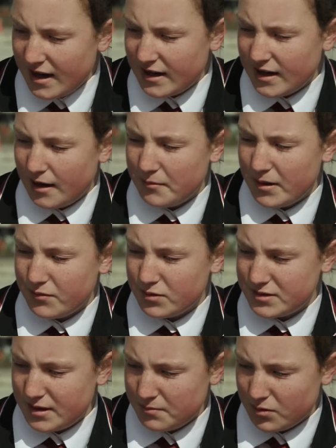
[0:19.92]
and um, it
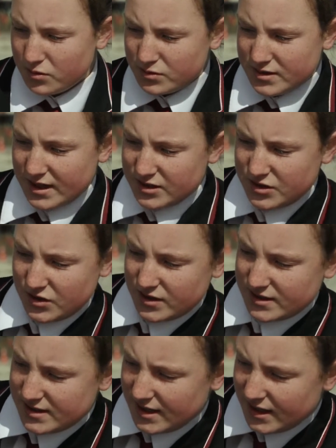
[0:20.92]
resembles, as you
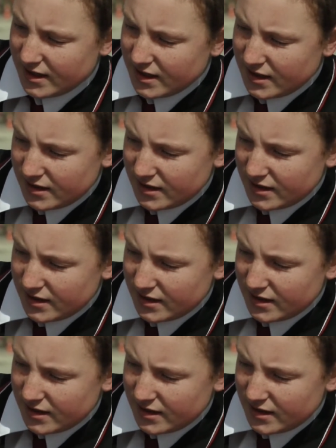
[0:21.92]
can see,